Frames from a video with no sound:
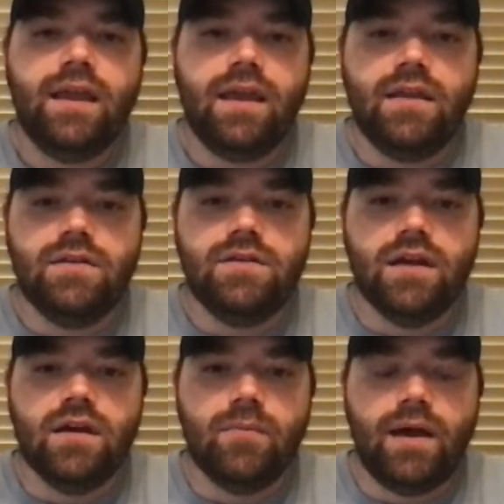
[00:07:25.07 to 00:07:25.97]
in
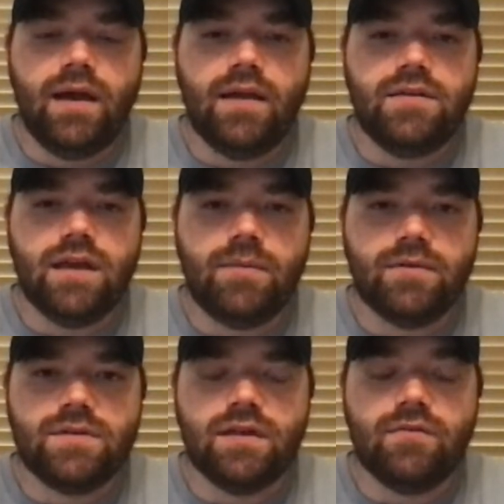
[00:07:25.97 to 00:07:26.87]
Jeremiah
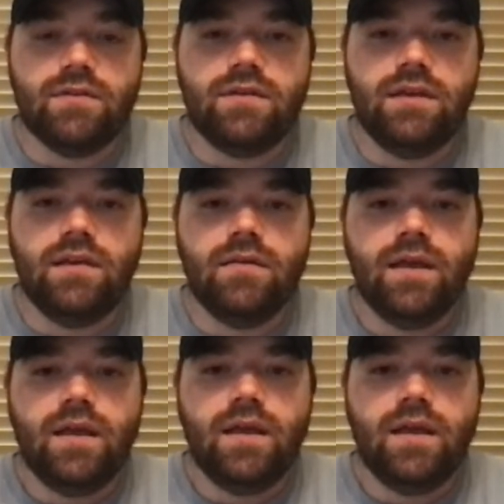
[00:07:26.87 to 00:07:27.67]
chapter 17,